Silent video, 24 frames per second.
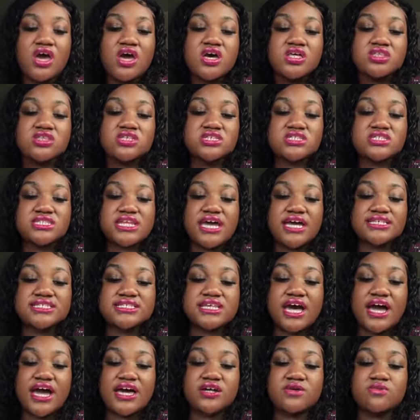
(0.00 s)
This
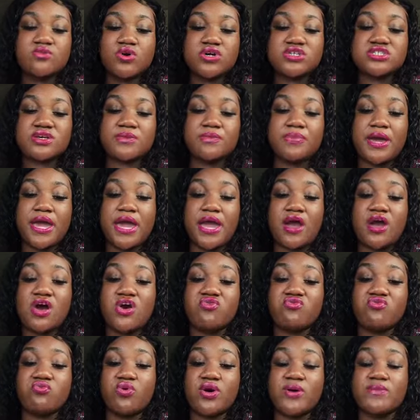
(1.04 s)
next item was a pair
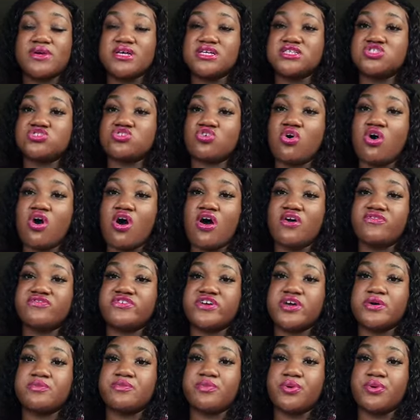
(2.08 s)
of women's Croft &